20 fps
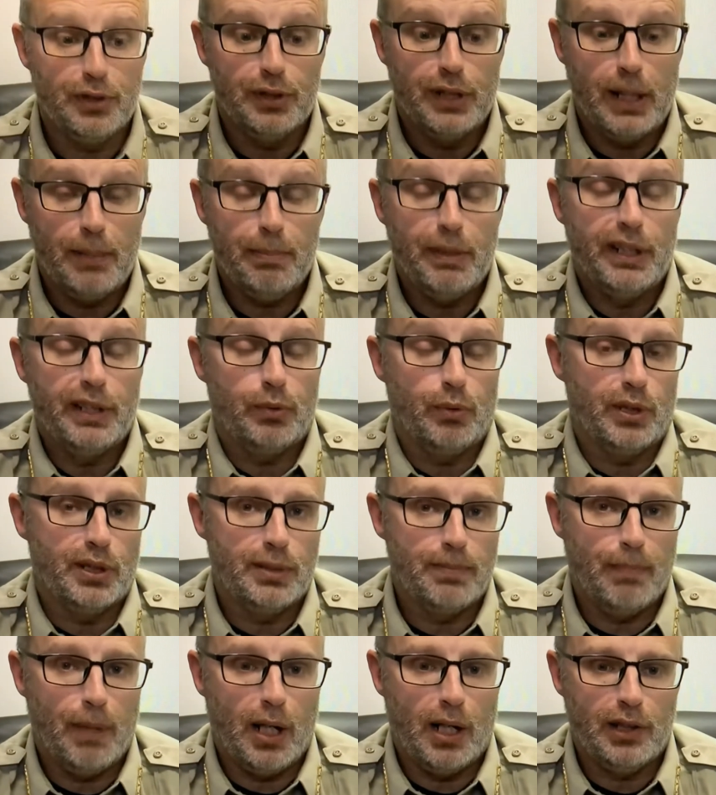Deputies
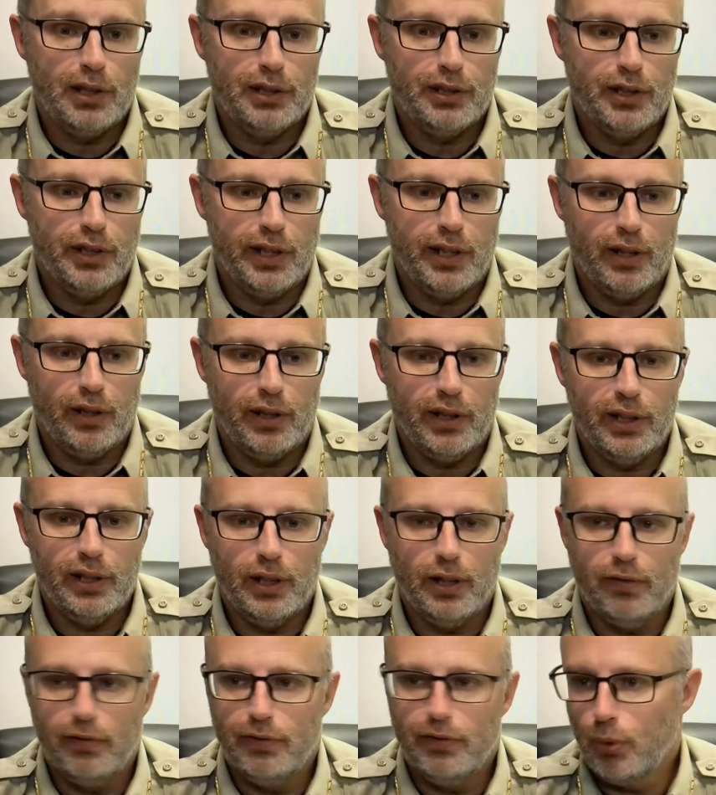responded to the area
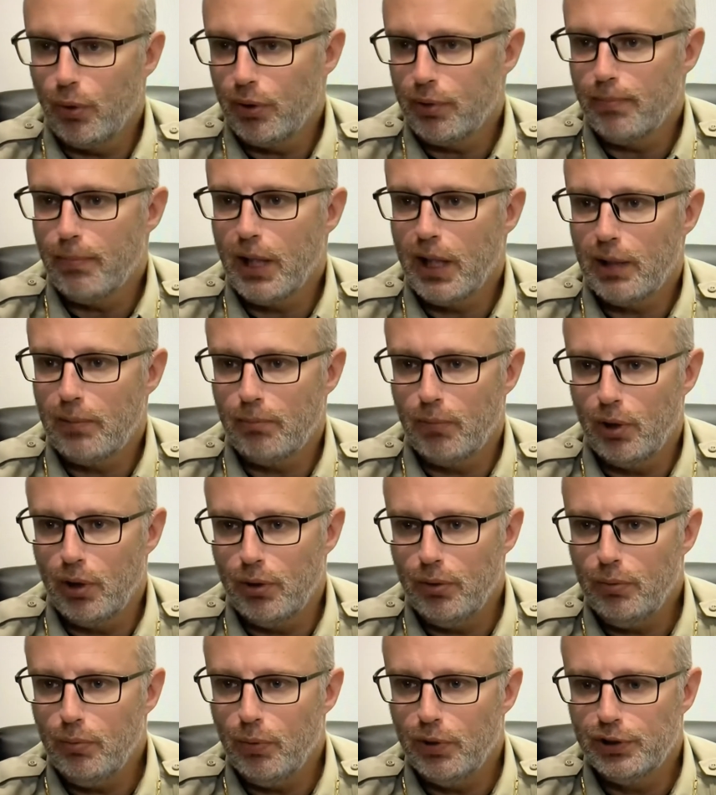of North Bottom
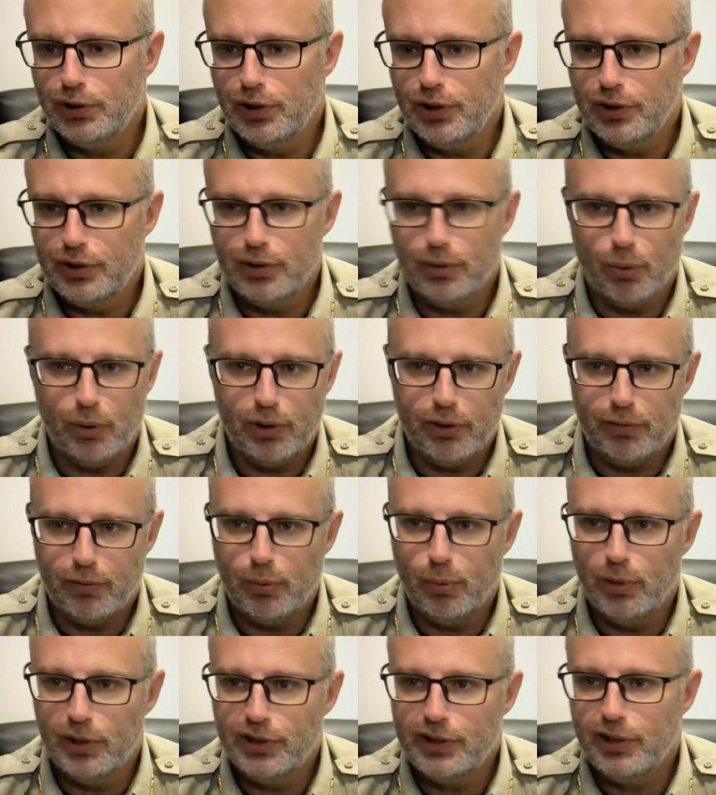Road, which is north of
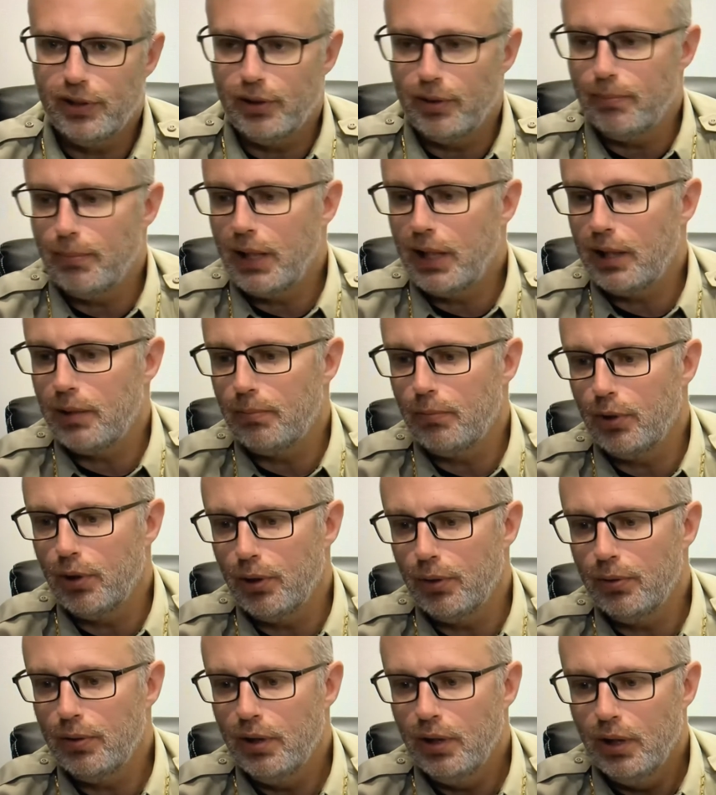Quincy on the Bottom
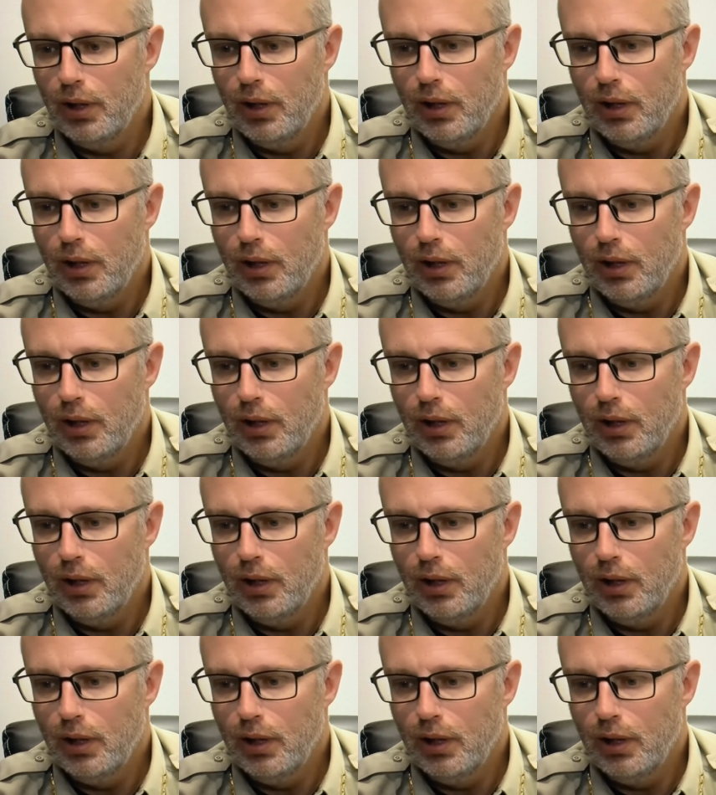Road,